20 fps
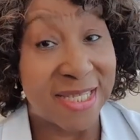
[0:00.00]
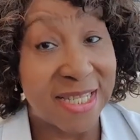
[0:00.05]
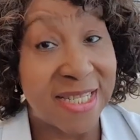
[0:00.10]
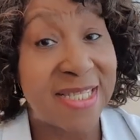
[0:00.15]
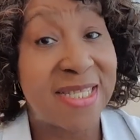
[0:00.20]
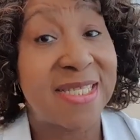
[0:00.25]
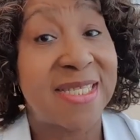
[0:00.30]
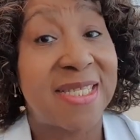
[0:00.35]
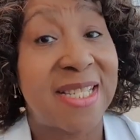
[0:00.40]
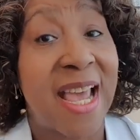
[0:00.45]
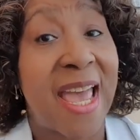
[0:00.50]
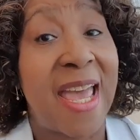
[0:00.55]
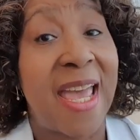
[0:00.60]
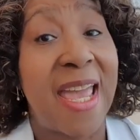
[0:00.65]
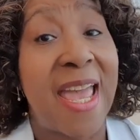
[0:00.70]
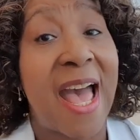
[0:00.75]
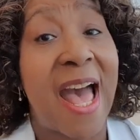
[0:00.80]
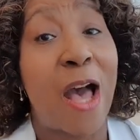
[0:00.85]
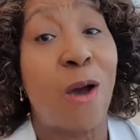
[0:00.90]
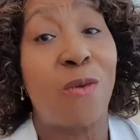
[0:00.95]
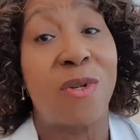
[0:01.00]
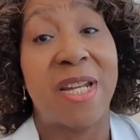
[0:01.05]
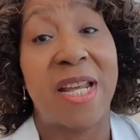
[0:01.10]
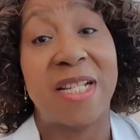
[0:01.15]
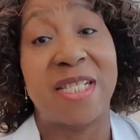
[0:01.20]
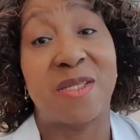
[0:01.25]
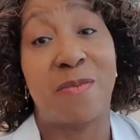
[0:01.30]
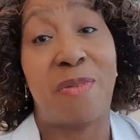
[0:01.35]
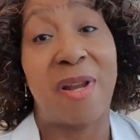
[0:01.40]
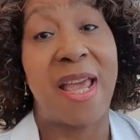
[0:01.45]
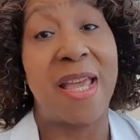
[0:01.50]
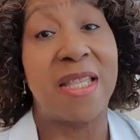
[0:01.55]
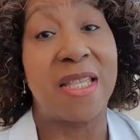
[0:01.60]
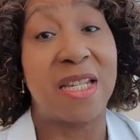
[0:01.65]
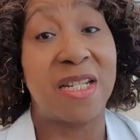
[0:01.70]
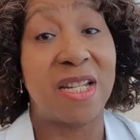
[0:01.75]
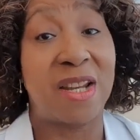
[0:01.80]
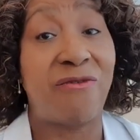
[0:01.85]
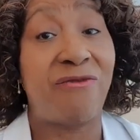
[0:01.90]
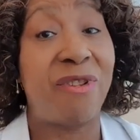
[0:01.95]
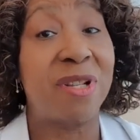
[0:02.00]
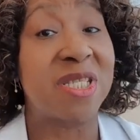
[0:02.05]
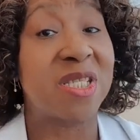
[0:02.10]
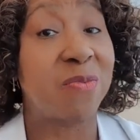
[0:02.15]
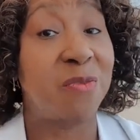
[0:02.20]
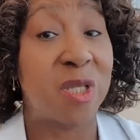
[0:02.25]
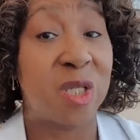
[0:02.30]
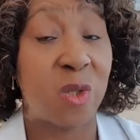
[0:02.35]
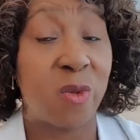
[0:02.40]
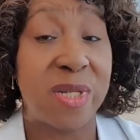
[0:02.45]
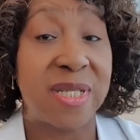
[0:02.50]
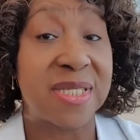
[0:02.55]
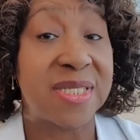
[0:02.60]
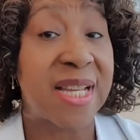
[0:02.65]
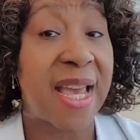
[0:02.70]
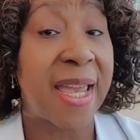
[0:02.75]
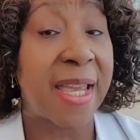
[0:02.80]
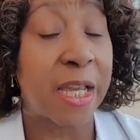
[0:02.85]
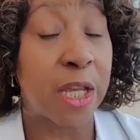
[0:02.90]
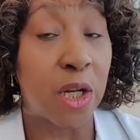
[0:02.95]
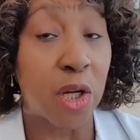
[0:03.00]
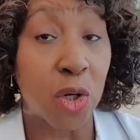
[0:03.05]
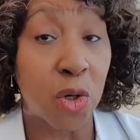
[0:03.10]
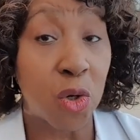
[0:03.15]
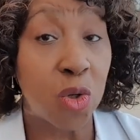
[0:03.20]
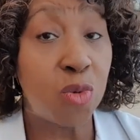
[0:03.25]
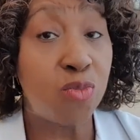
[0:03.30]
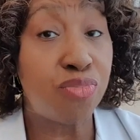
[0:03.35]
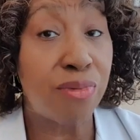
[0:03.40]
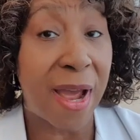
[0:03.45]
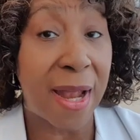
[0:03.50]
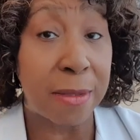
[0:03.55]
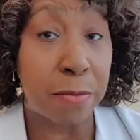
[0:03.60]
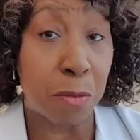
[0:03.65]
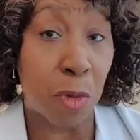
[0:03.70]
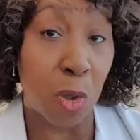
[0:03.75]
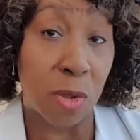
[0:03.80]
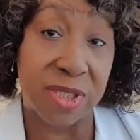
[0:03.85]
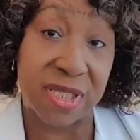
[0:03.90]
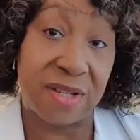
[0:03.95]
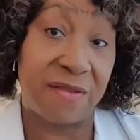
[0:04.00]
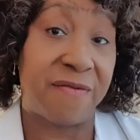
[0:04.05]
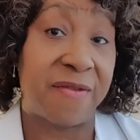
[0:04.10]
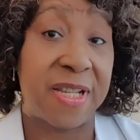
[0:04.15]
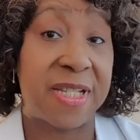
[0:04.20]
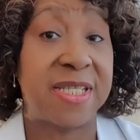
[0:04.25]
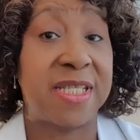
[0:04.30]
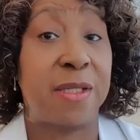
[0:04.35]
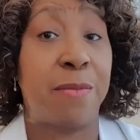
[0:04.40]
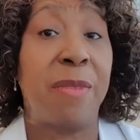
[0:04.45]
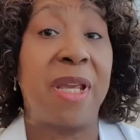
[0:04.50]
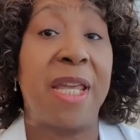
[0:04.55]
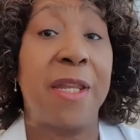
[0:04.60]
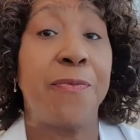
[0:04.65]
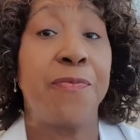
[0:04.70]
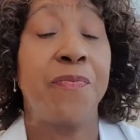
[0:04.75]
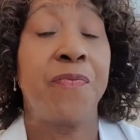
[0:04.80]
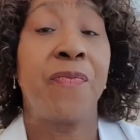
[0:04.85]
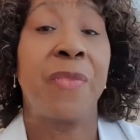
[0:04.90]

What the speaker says: did say I would explain the difference between taking a good brand multivitamin.